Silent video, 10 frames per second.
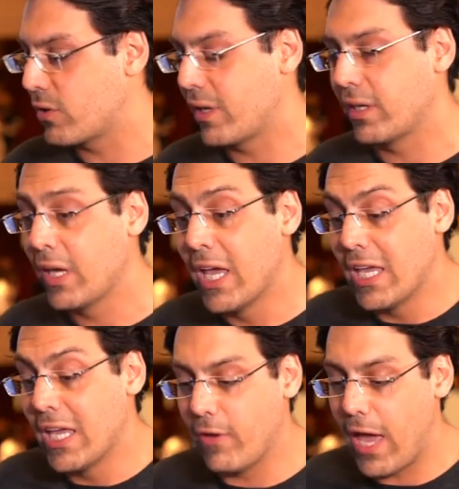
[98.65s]
So I think
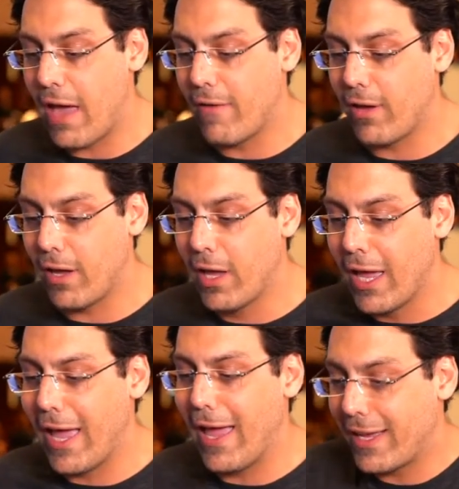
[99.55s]
if you have an
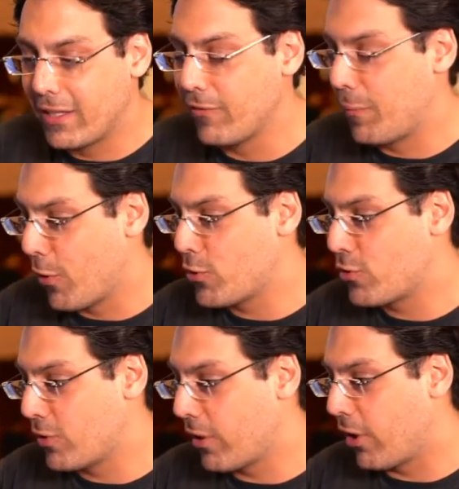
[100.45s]
active approach
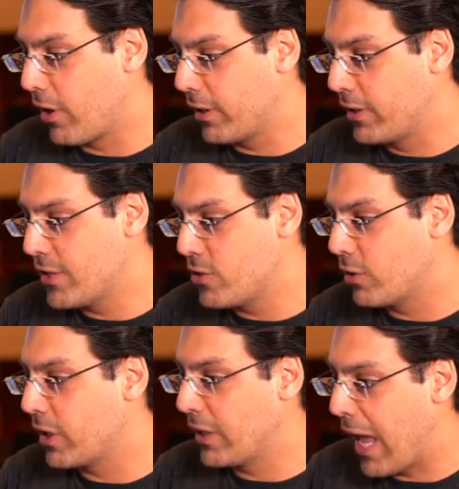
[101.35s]
to the authorities,
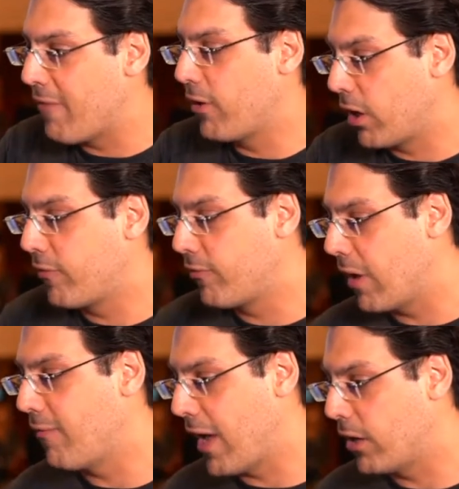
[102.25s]
you can have a lot of
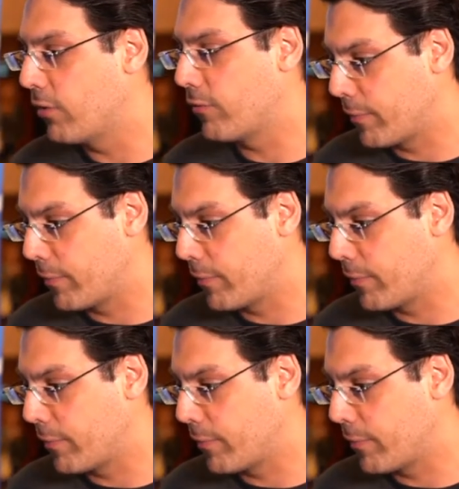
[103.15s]
uh, value.